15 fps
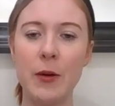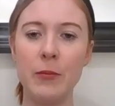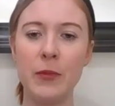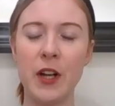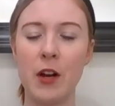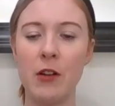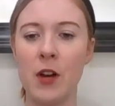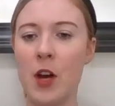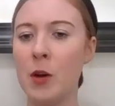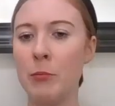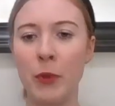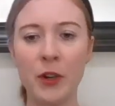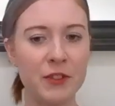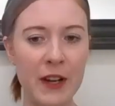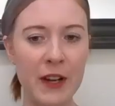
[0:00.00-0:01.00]
you know,
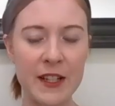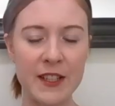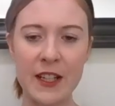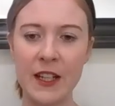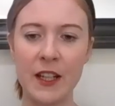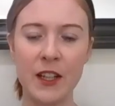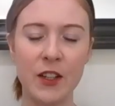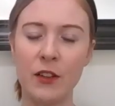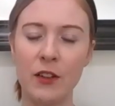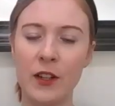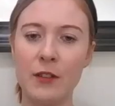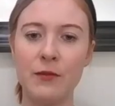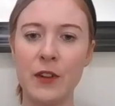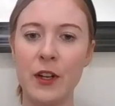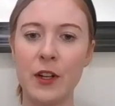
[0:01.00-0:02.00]
moderating an
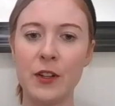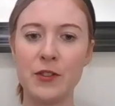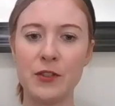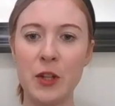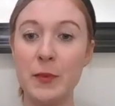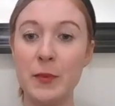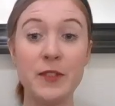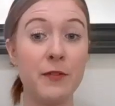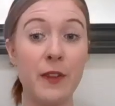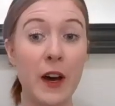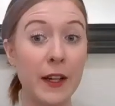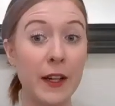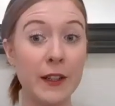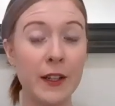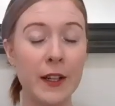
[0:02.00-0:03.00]
online focus group is
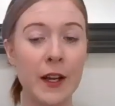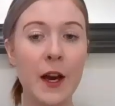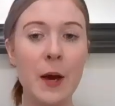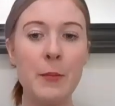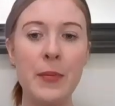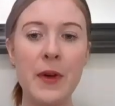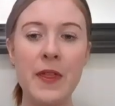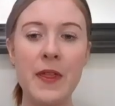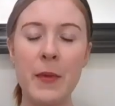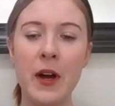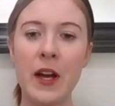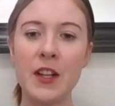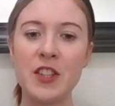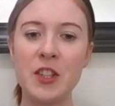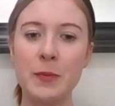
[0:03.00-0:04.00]
fine, but there might
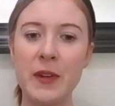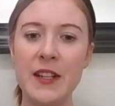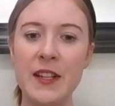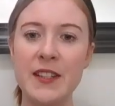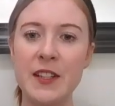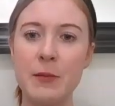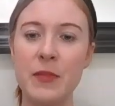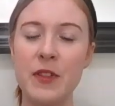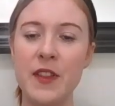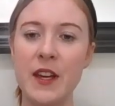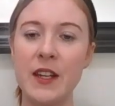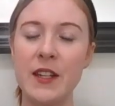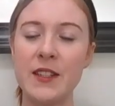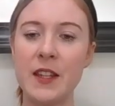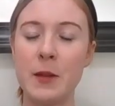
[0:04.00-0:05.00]
actually be some
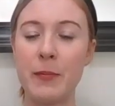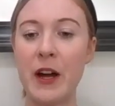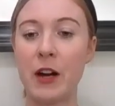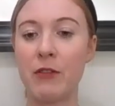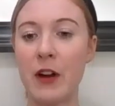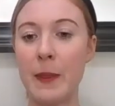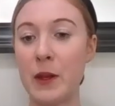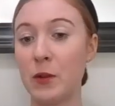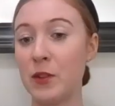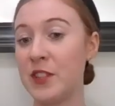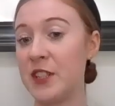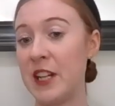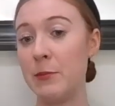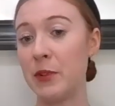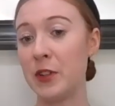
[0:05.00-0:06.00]
things in the background that your
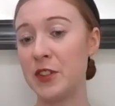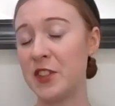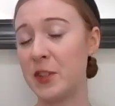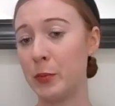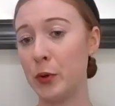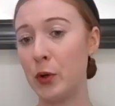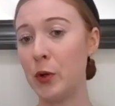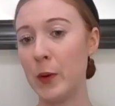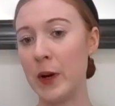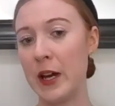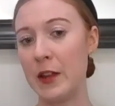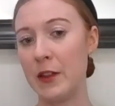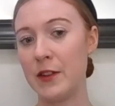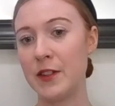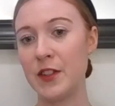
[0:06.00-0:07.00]
team can support
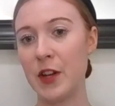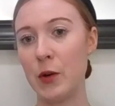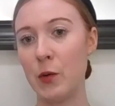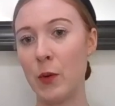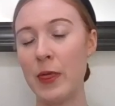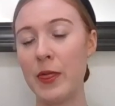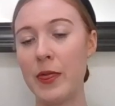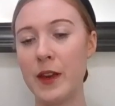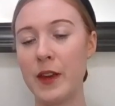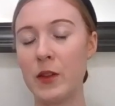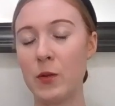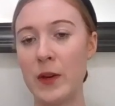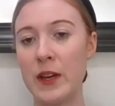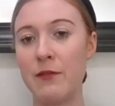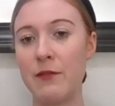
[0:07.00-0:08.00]
with. So one thing
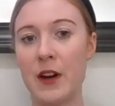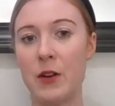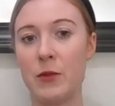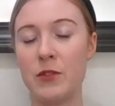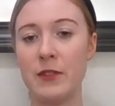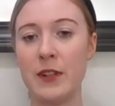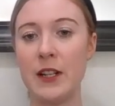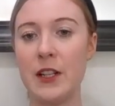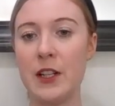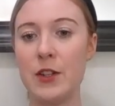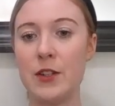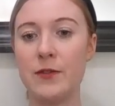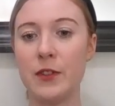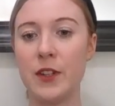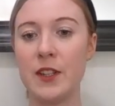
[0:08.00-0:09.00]
that we found is really
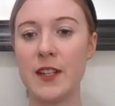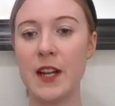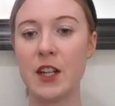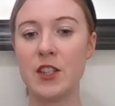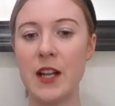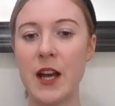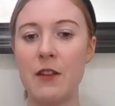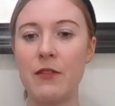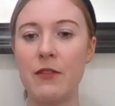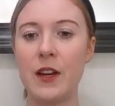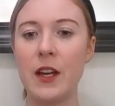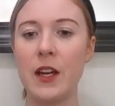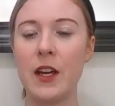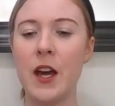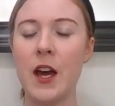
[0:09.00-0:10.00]
useful is actually
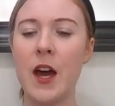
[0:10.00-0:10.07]
having